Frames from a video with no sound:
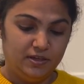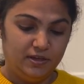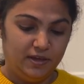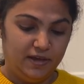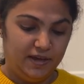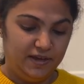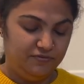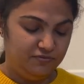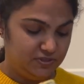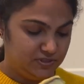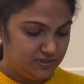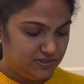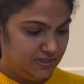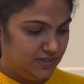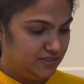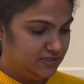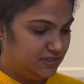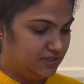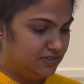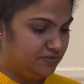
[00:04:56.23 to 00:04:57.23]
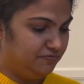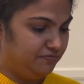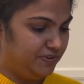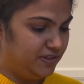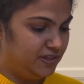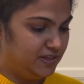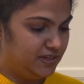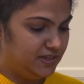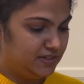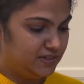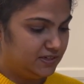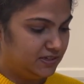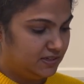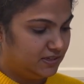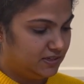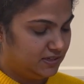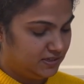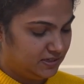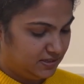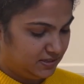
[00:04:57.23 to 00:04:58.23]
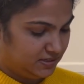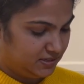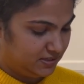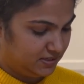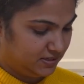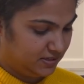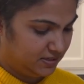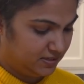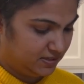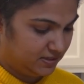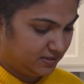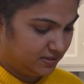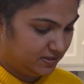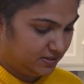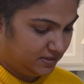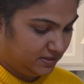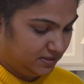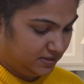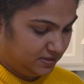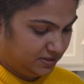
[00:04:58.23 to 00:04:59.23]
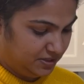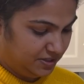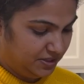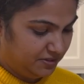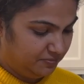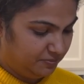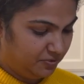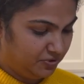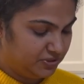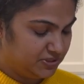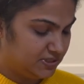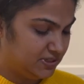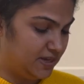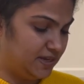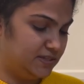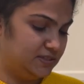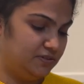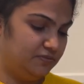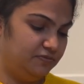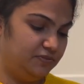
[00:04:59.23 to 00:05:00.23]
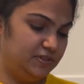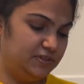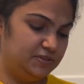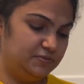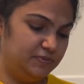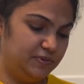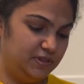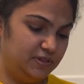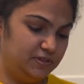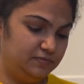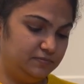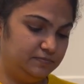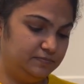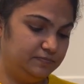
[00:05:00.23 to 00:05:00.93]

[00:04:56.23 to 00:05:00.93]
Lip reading: I would say just fill it 3/4 size of this one.